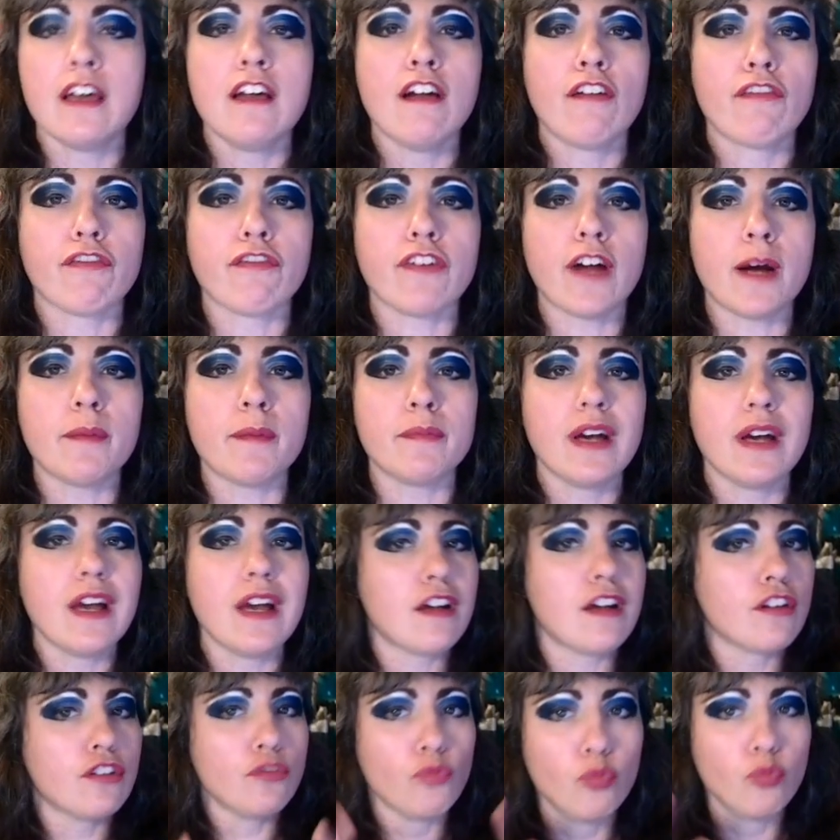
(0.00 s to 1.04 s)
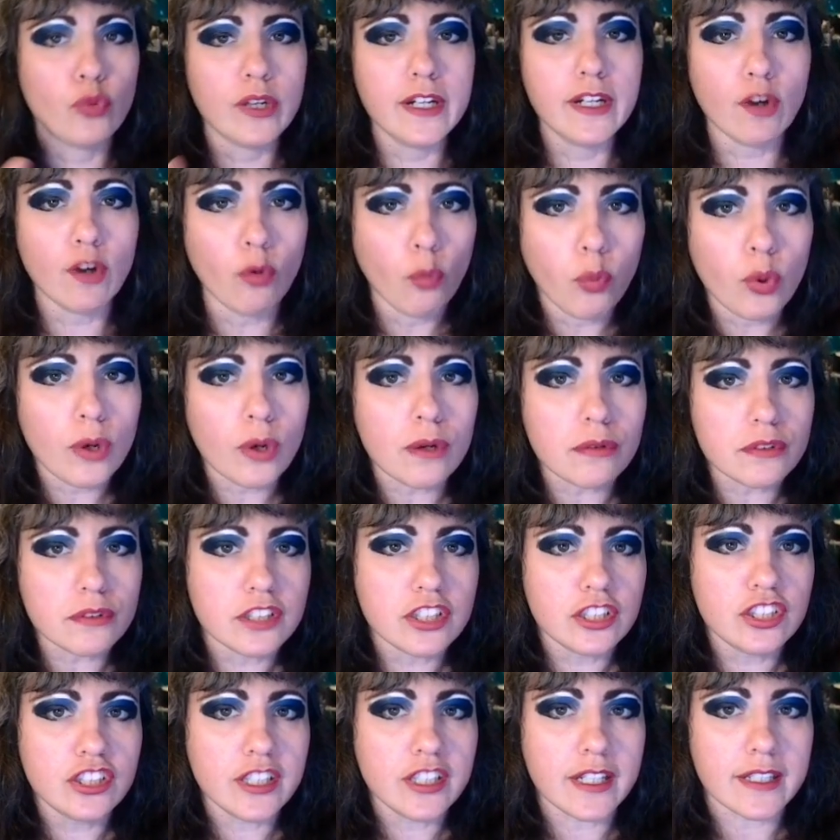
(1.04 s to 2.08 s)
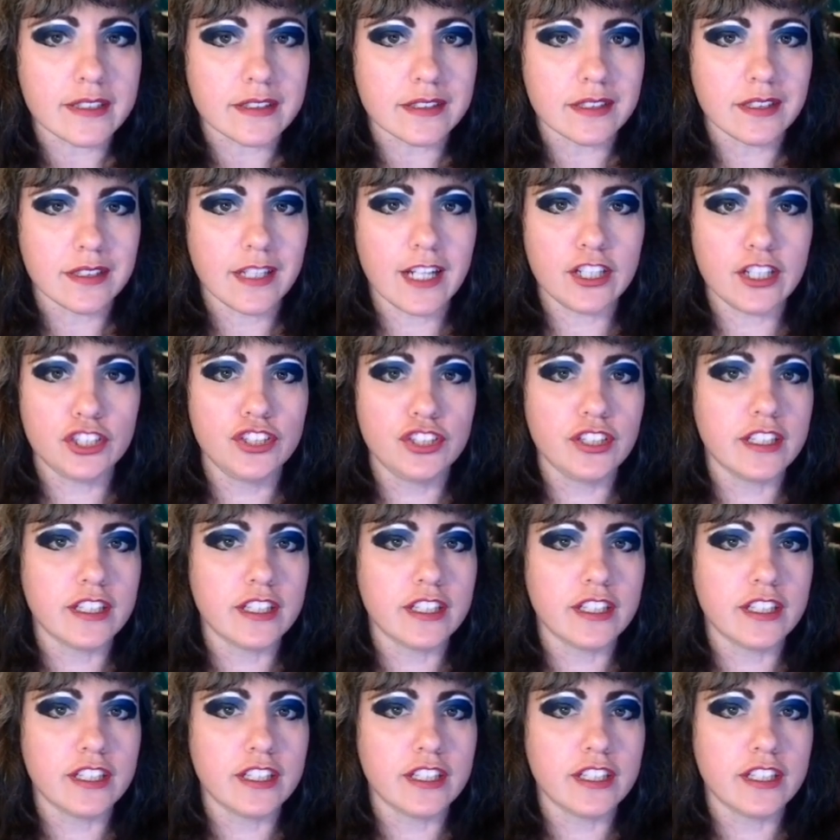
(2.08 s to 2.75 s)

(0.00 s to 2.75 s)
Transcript: from real world shit. It should